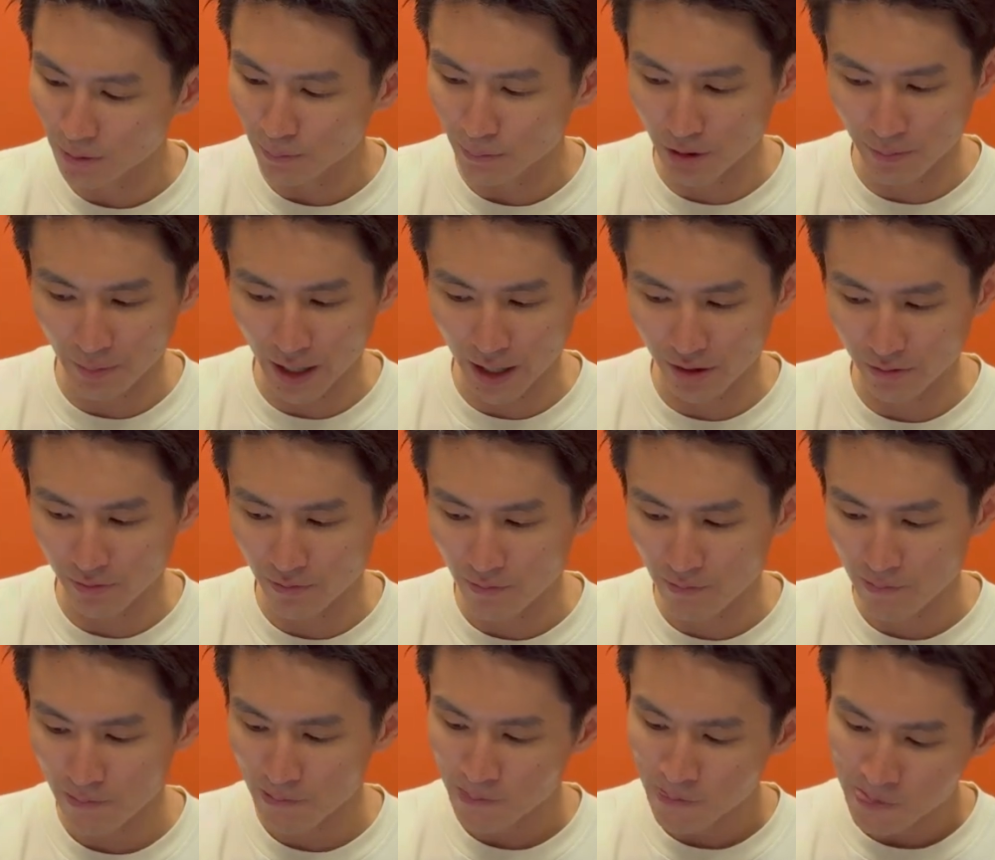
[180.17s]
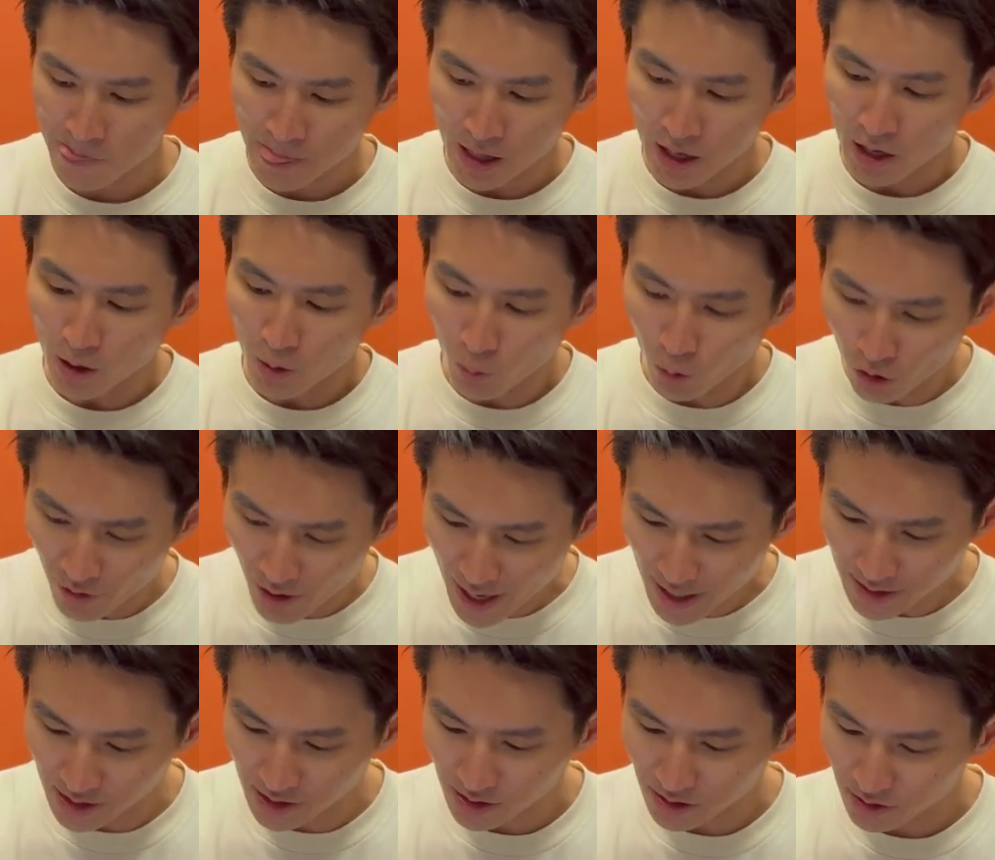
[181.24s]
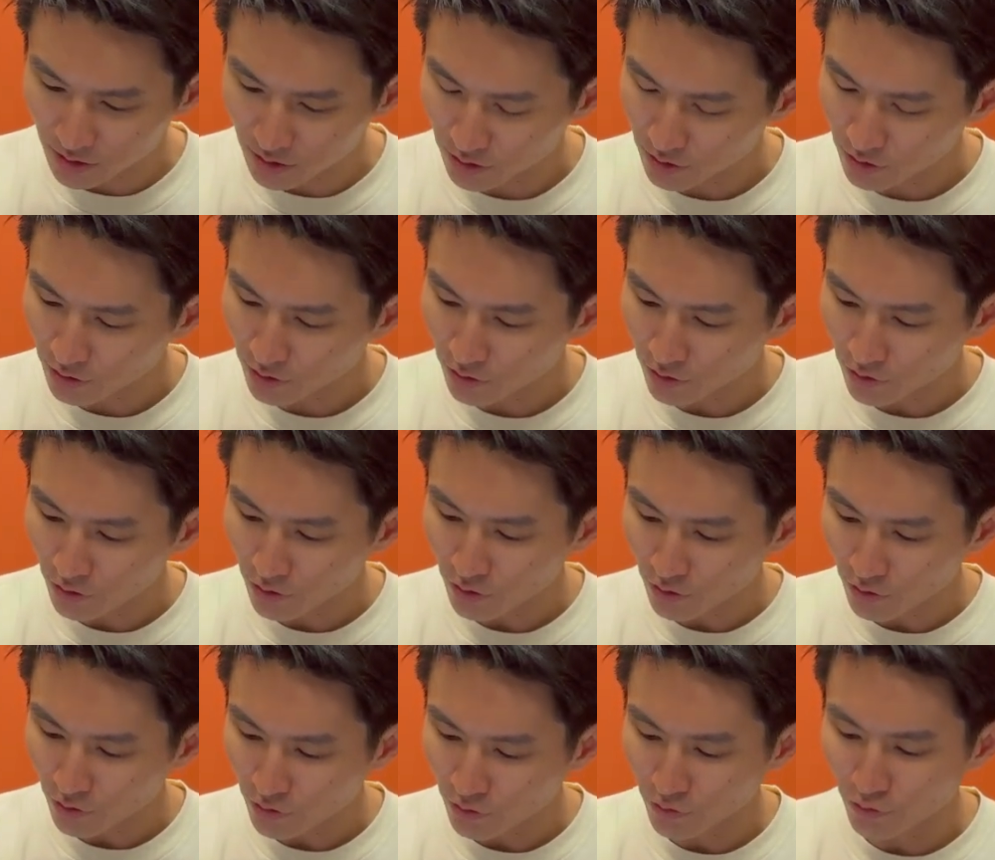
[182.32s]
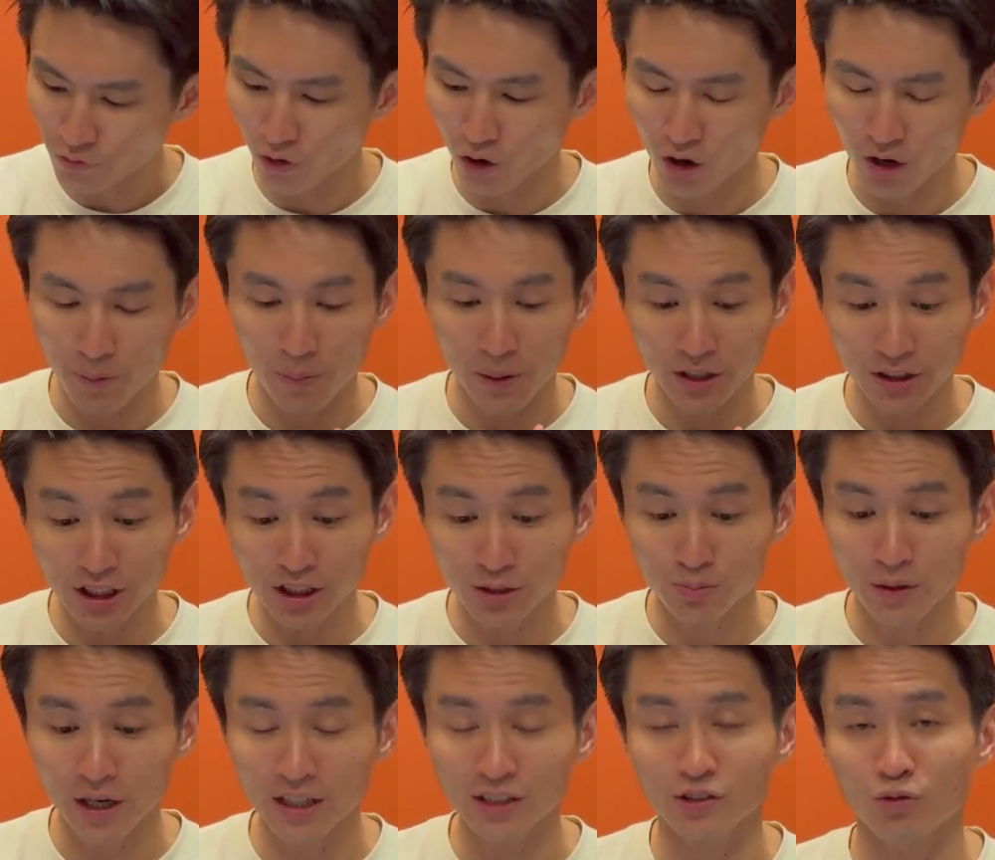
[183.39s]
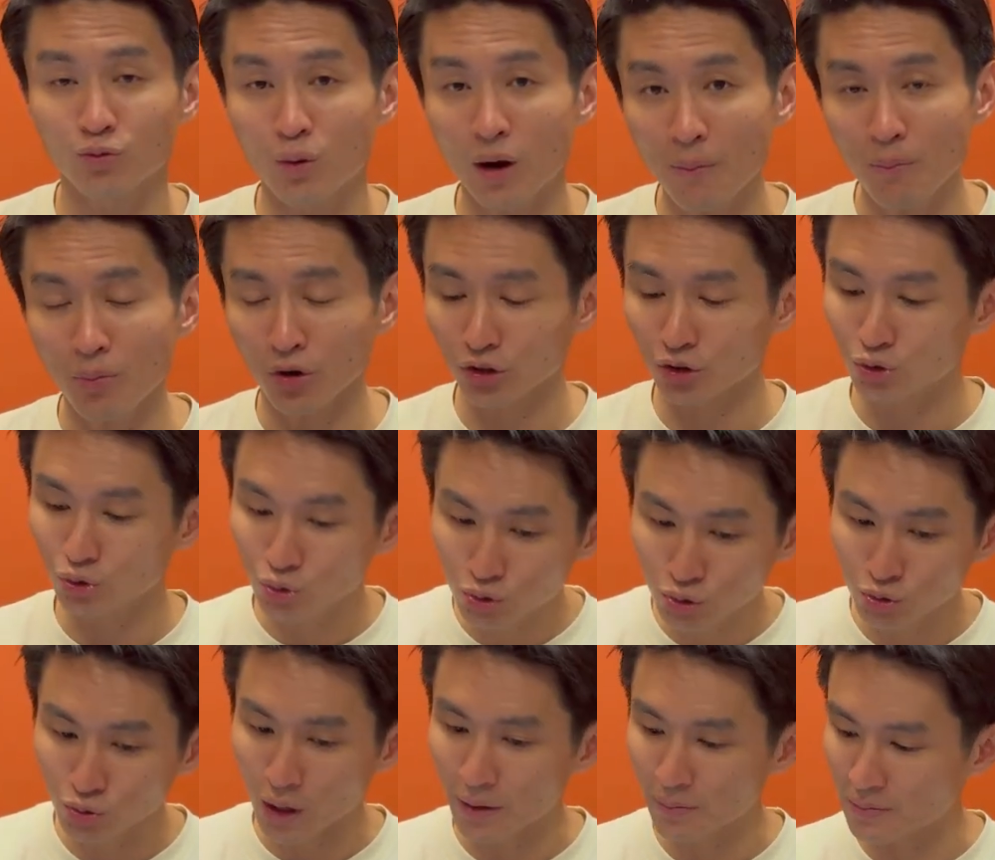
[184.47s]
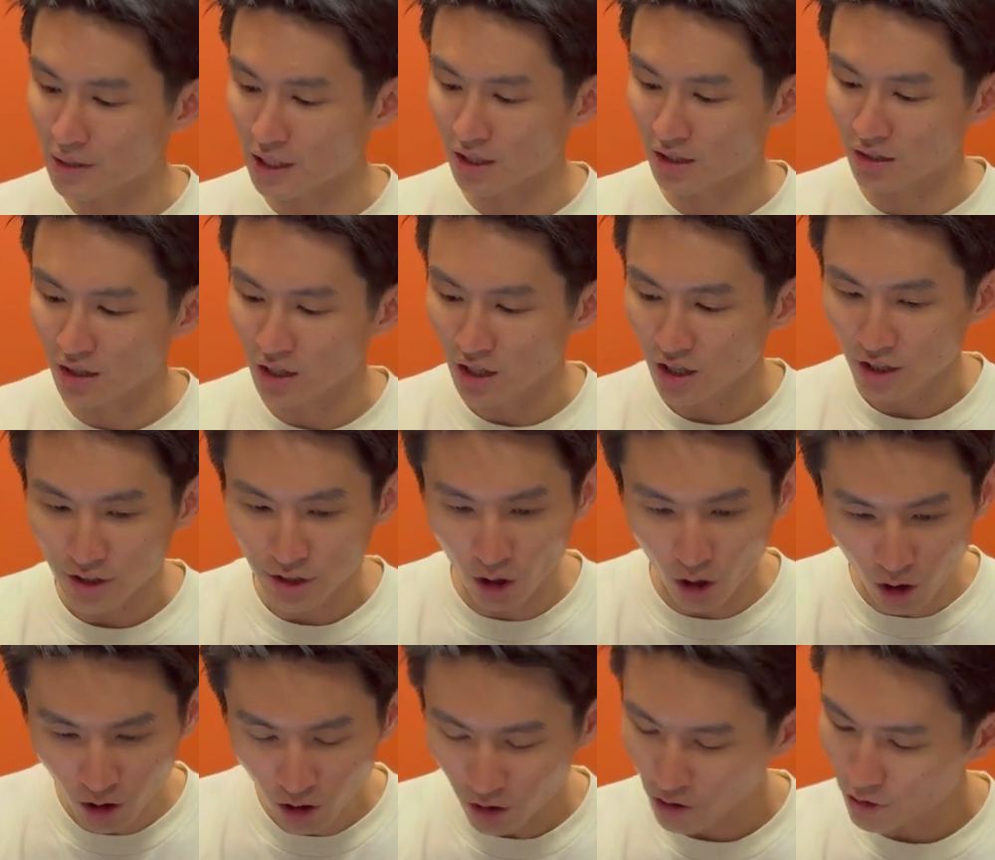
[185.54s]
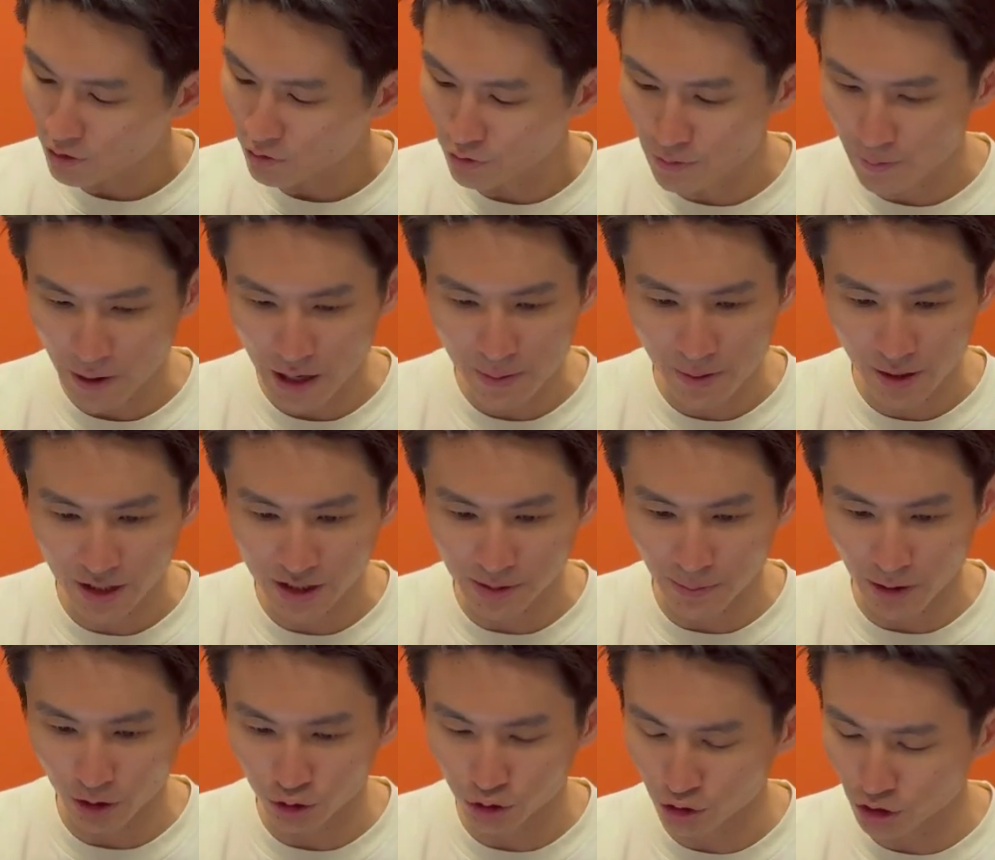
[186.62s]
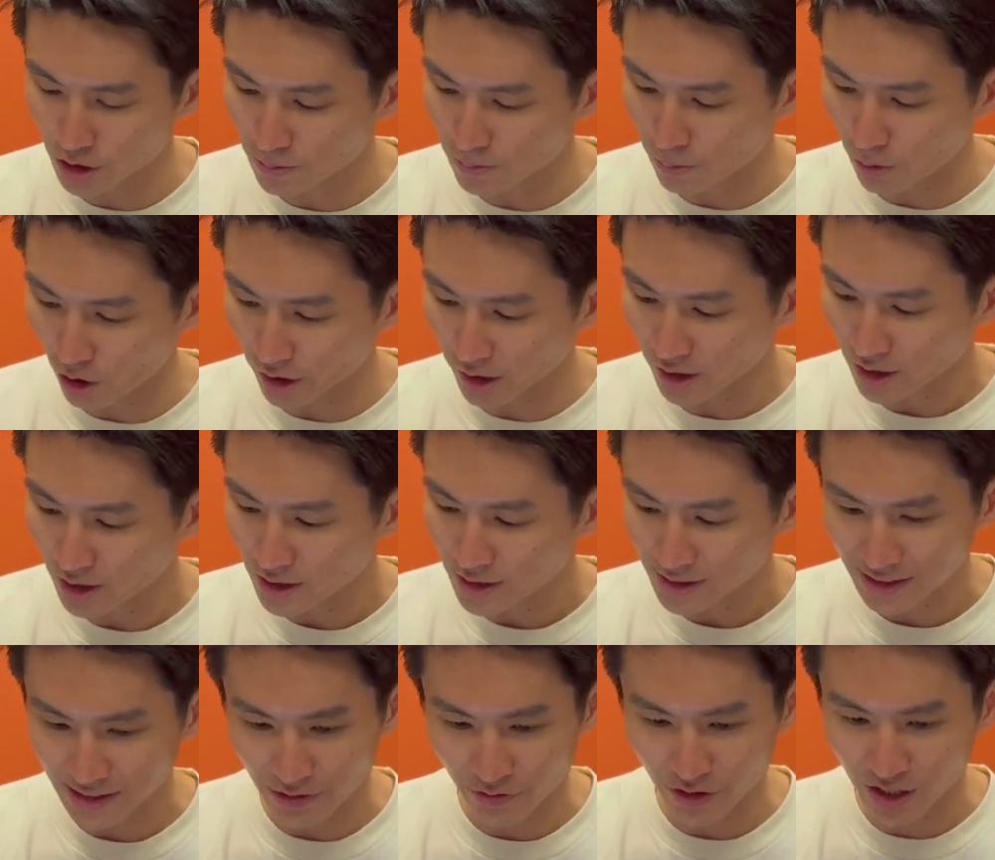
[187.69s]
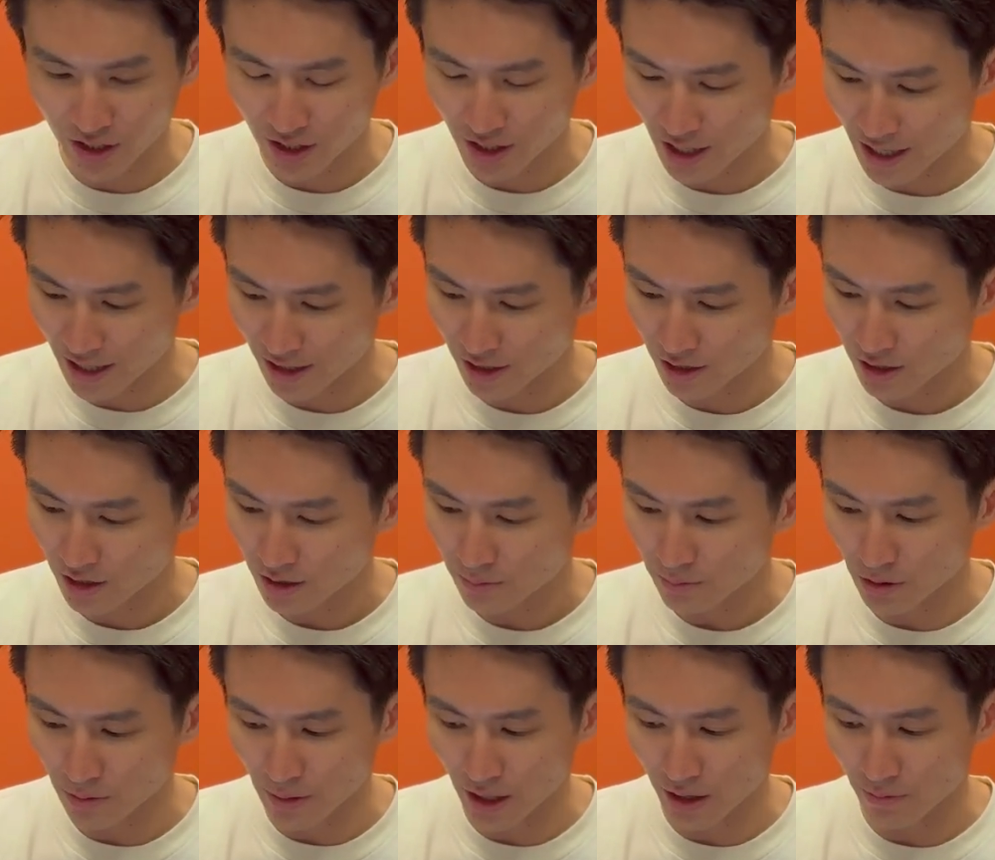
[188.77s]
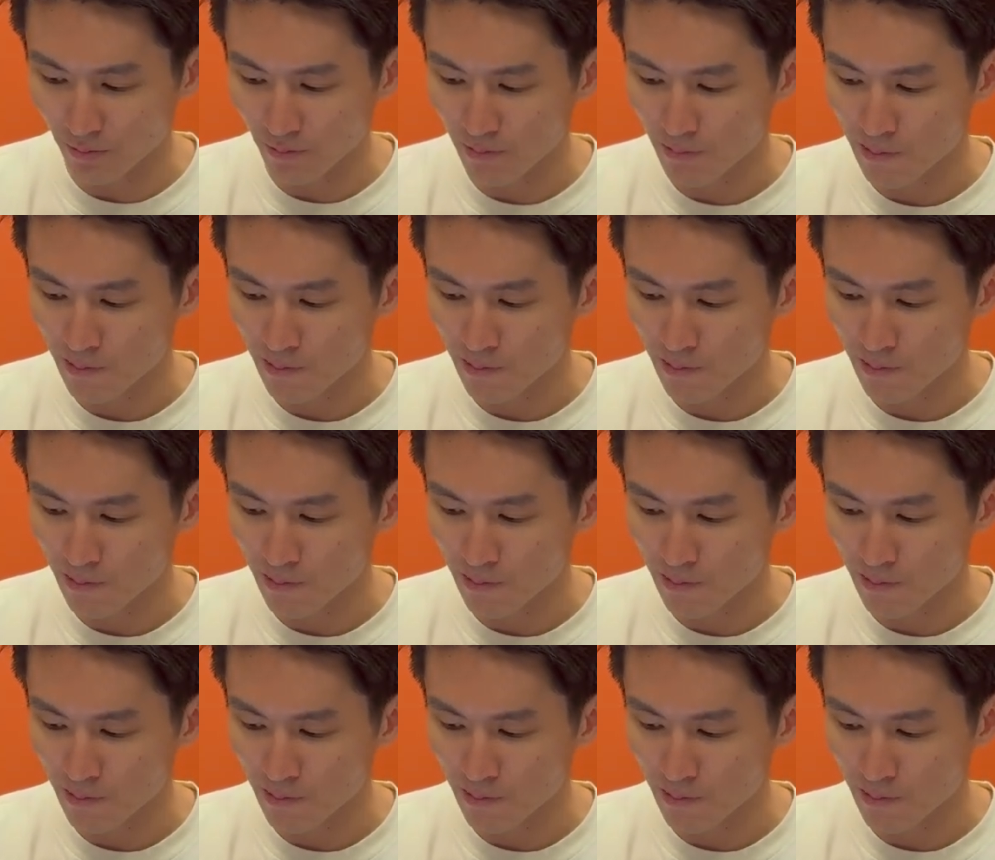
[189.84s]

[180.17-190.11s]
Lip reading: per month. Whereas for a purchase price of 1.21 million, your repayment is about 3.78 per month.